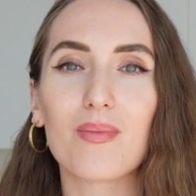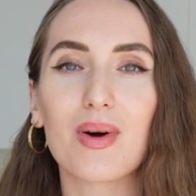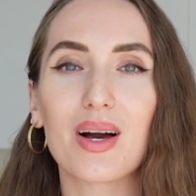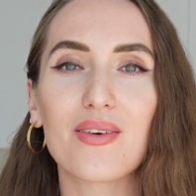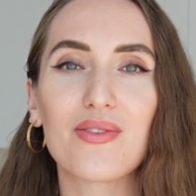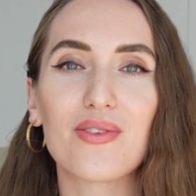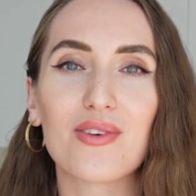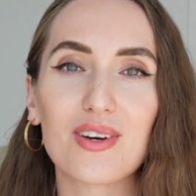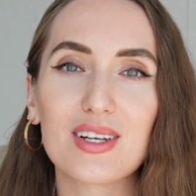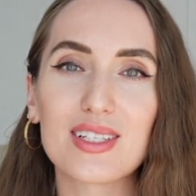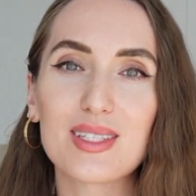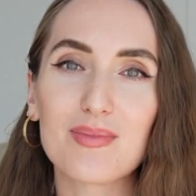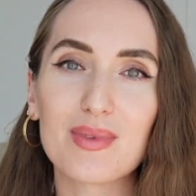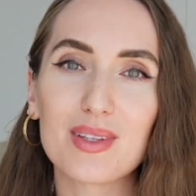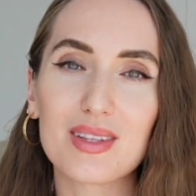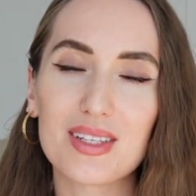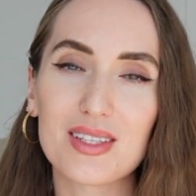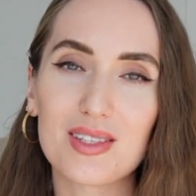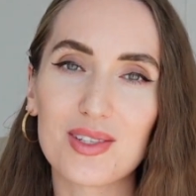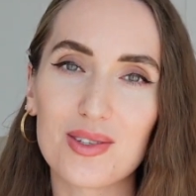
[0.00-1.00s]
My first
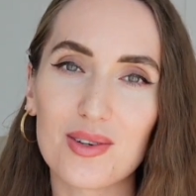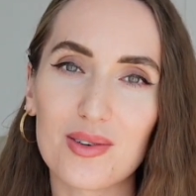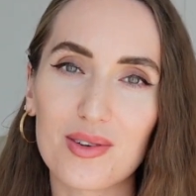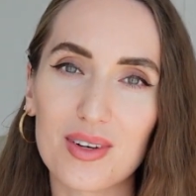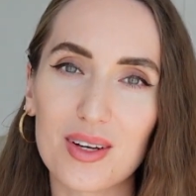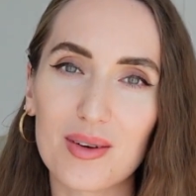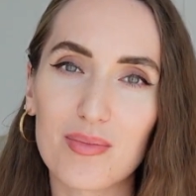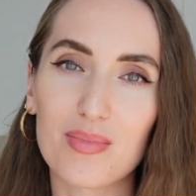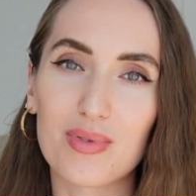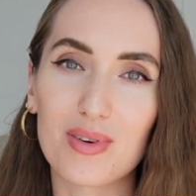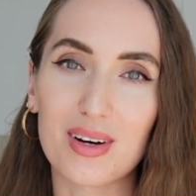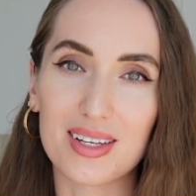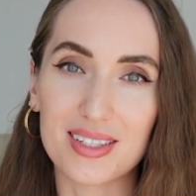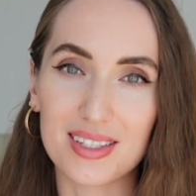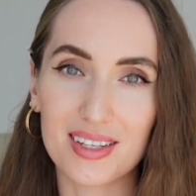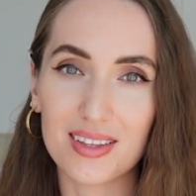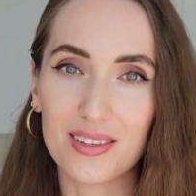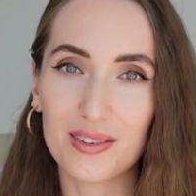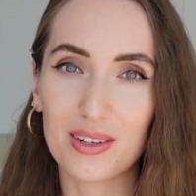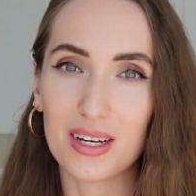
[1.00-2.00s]
Montessori
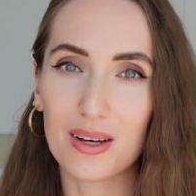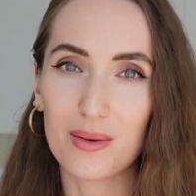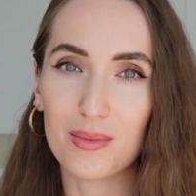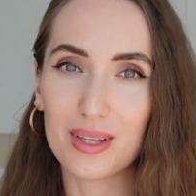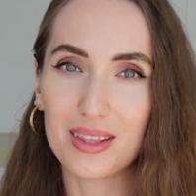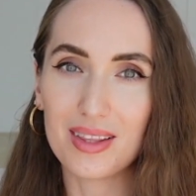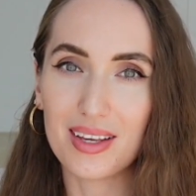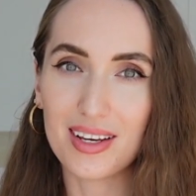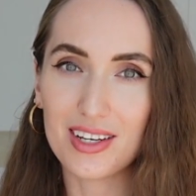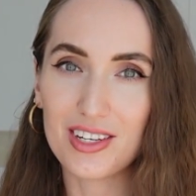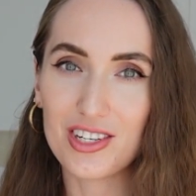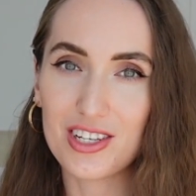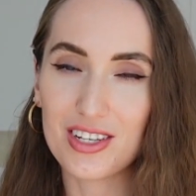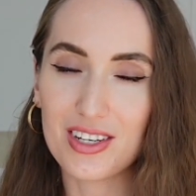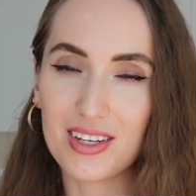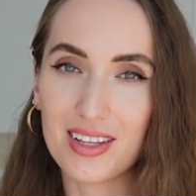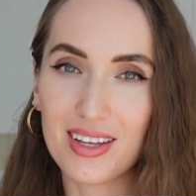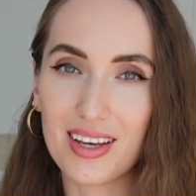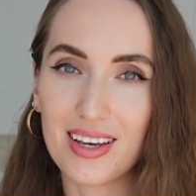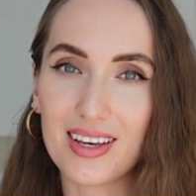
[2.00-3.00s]
present
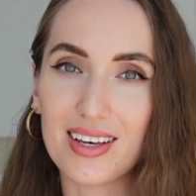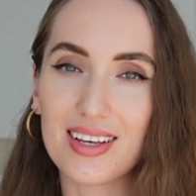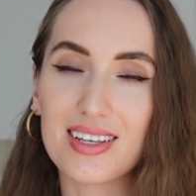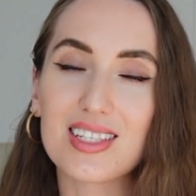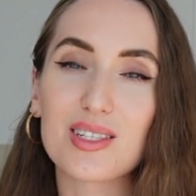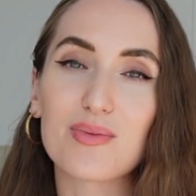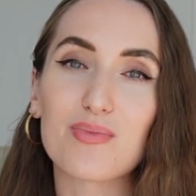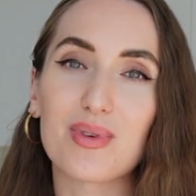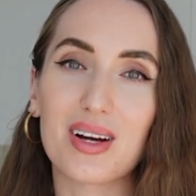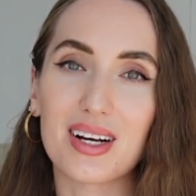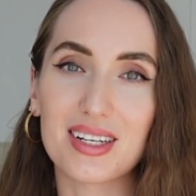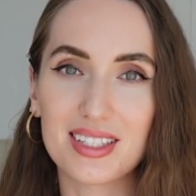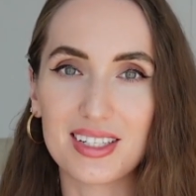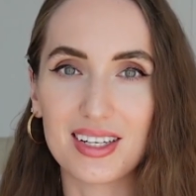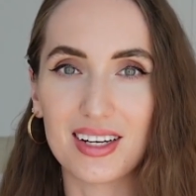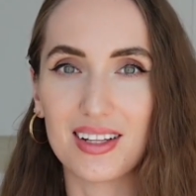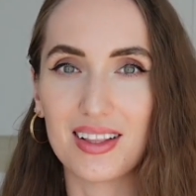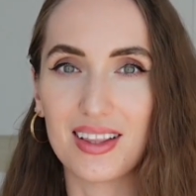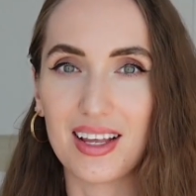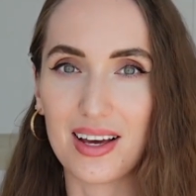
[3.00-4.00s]
recommendation is
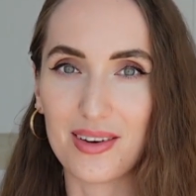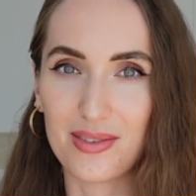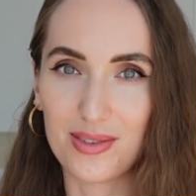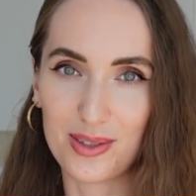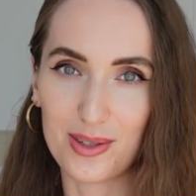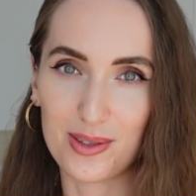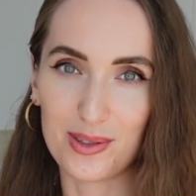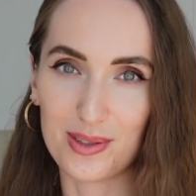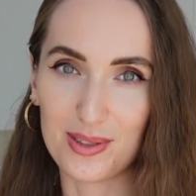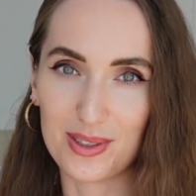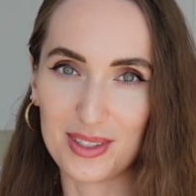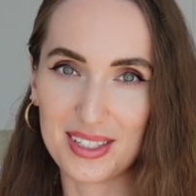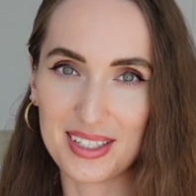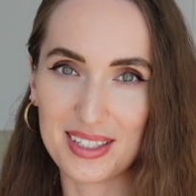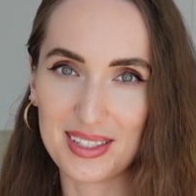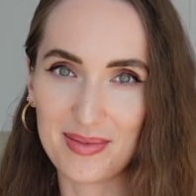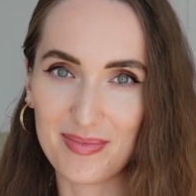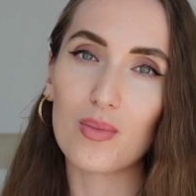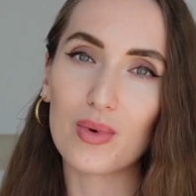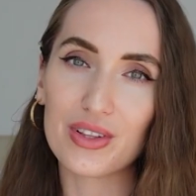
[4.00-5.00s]
practical life
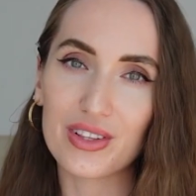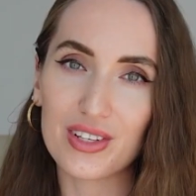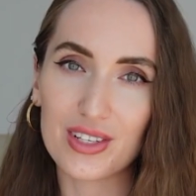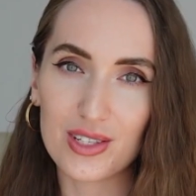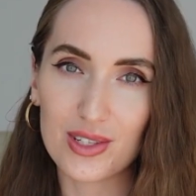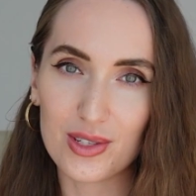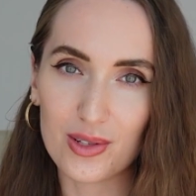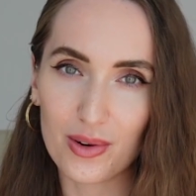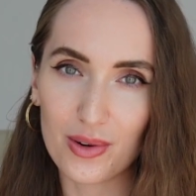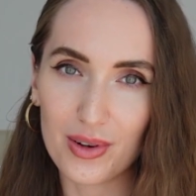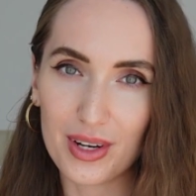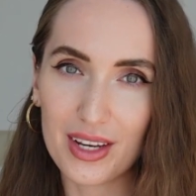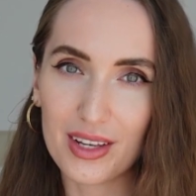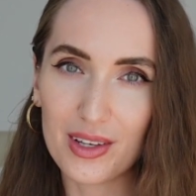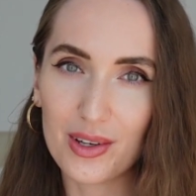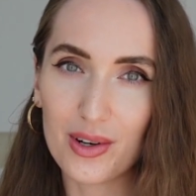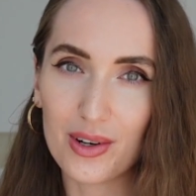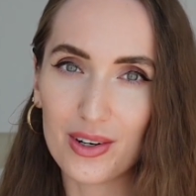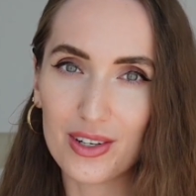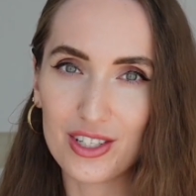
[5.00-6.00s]
tools. Montessori
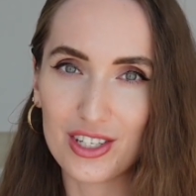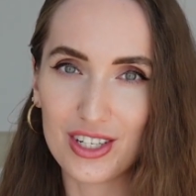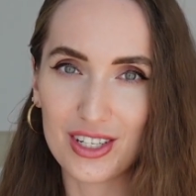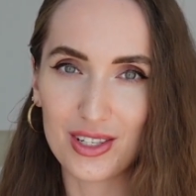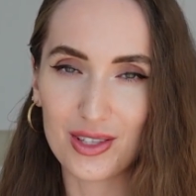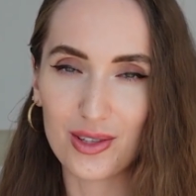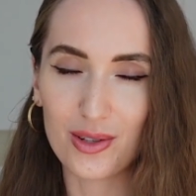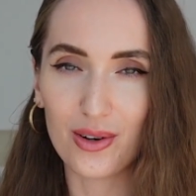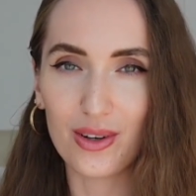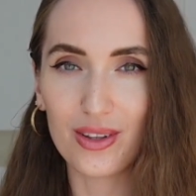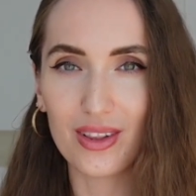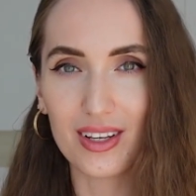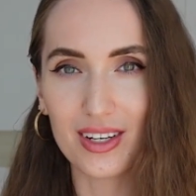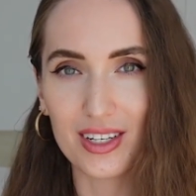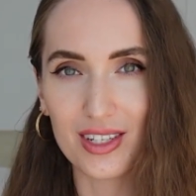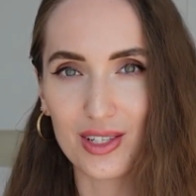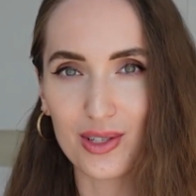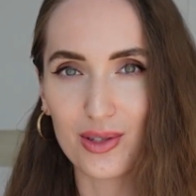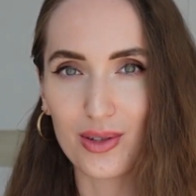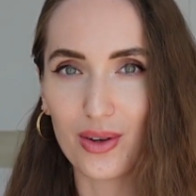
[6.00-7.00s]
encourages
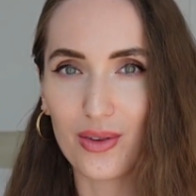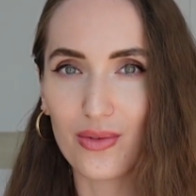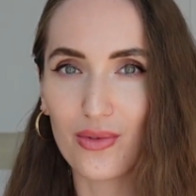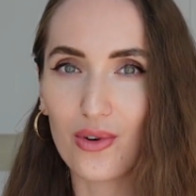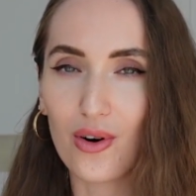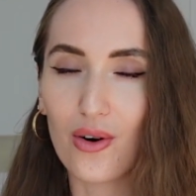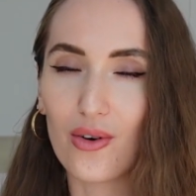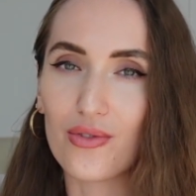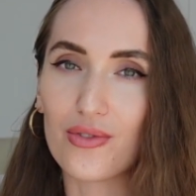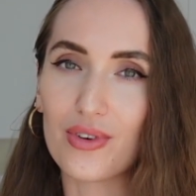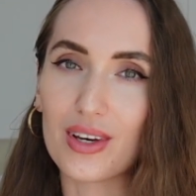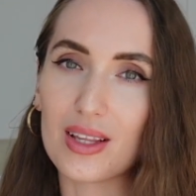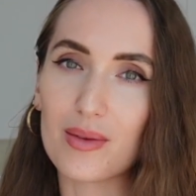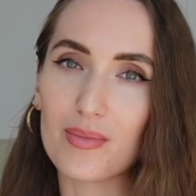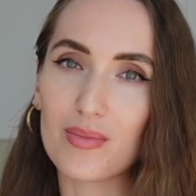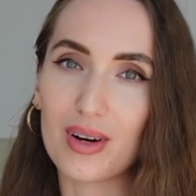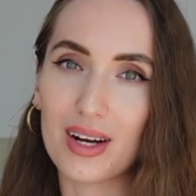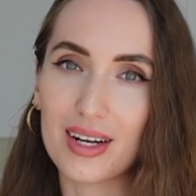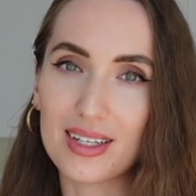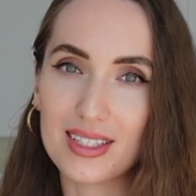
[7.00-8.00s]
toddlers to involve
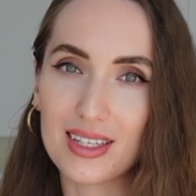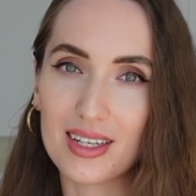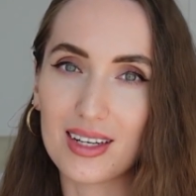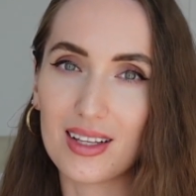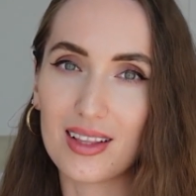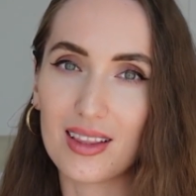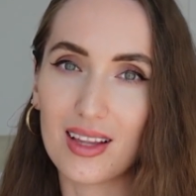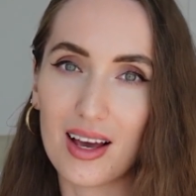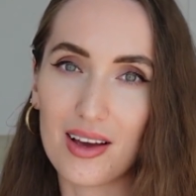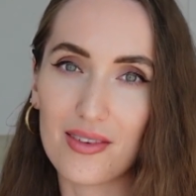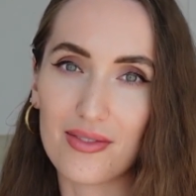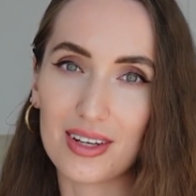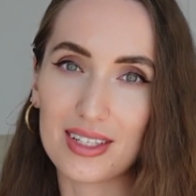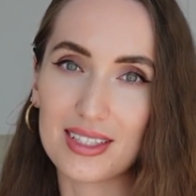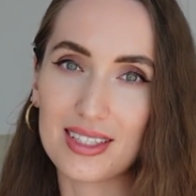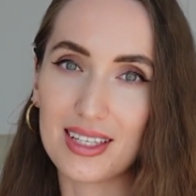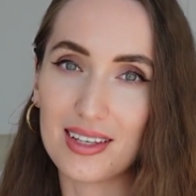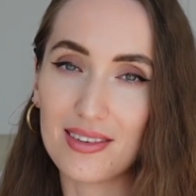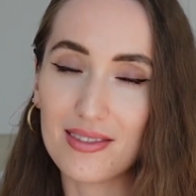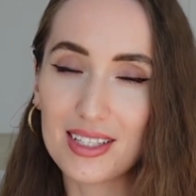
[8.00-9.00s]
in practical life
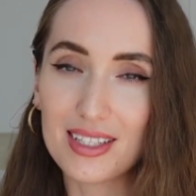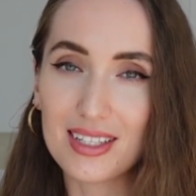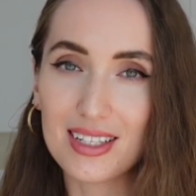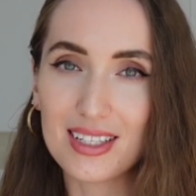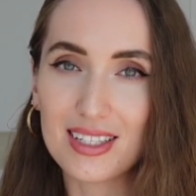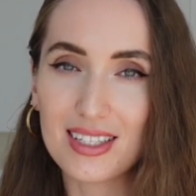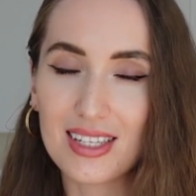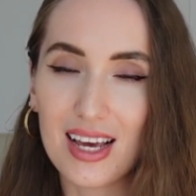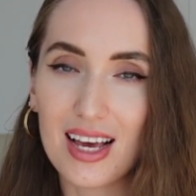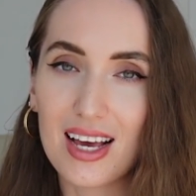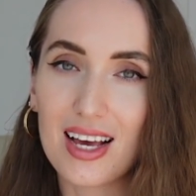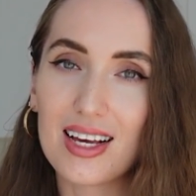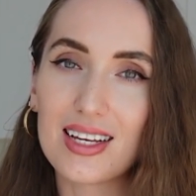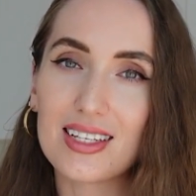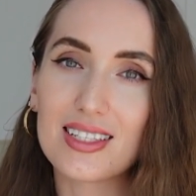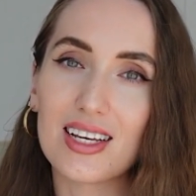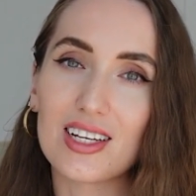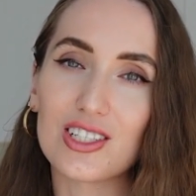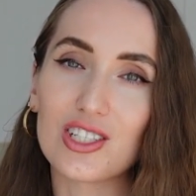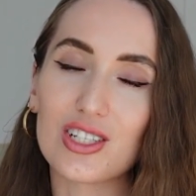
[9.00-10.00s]
activities
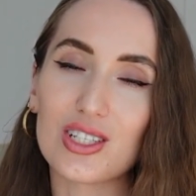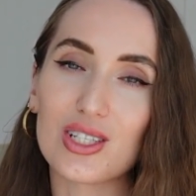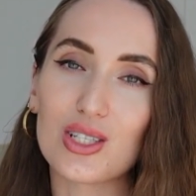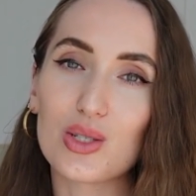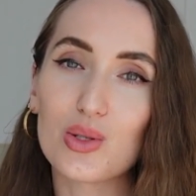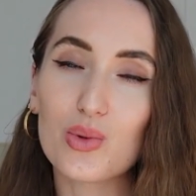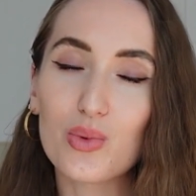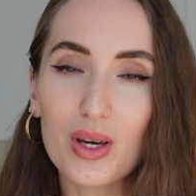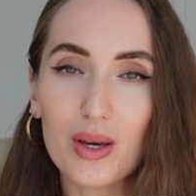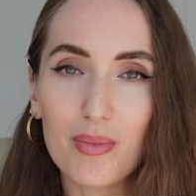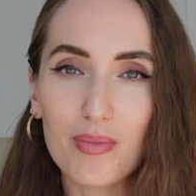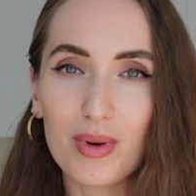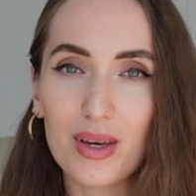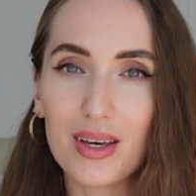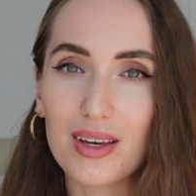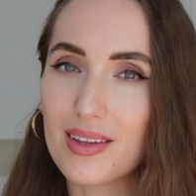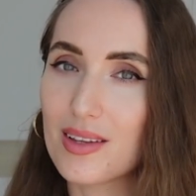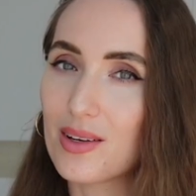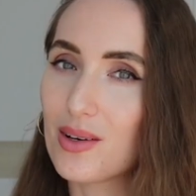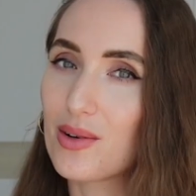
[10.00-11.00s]
such as
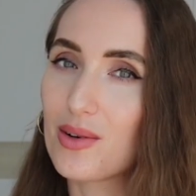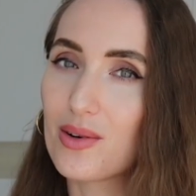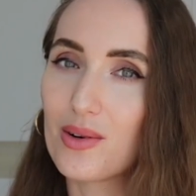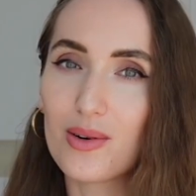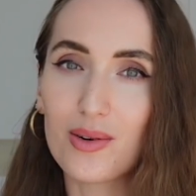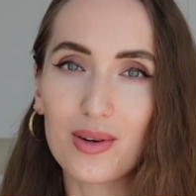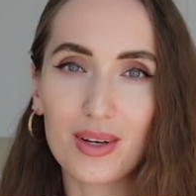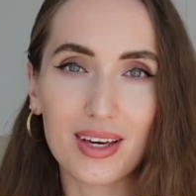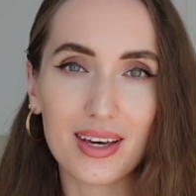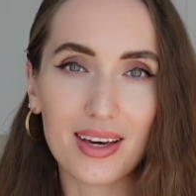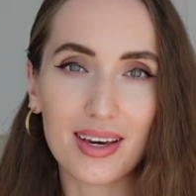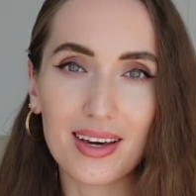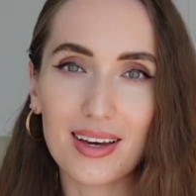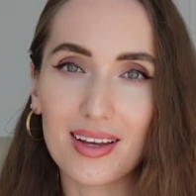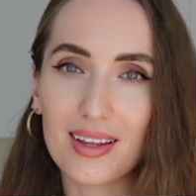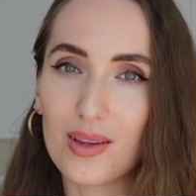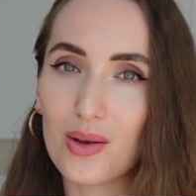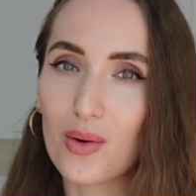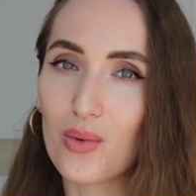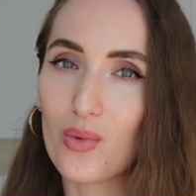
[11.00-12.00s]
sweeping,
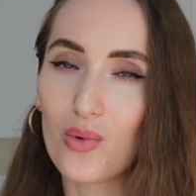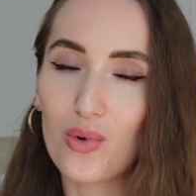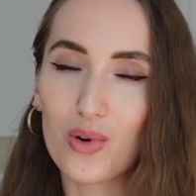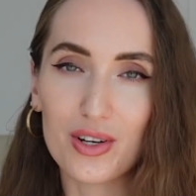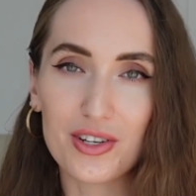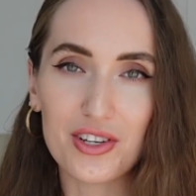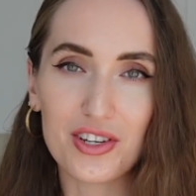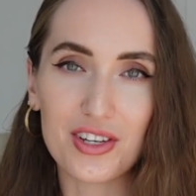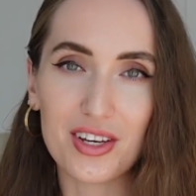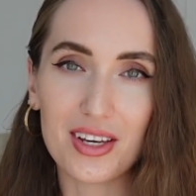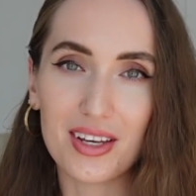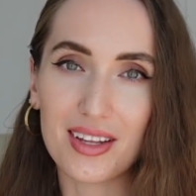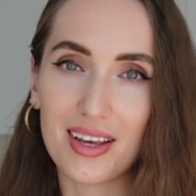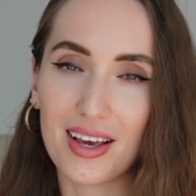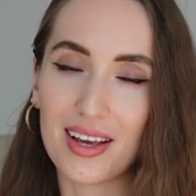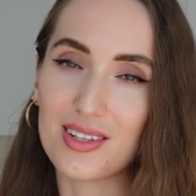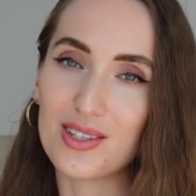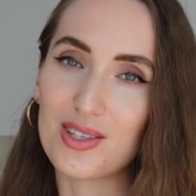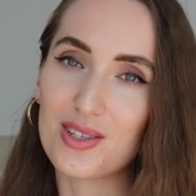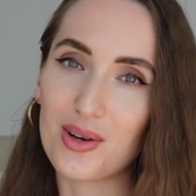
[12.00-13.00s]
cooking, washing,
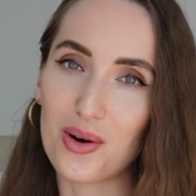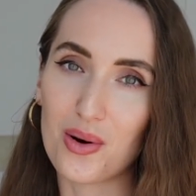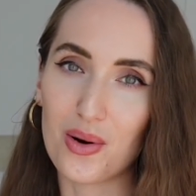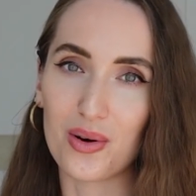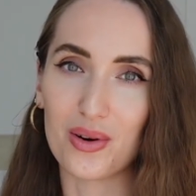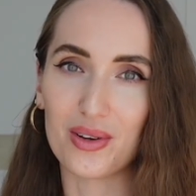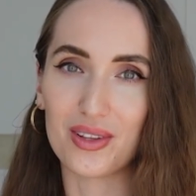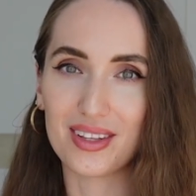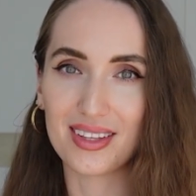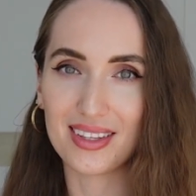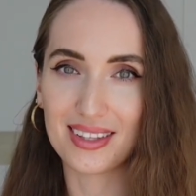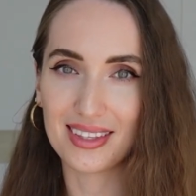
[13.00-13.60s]
and so on.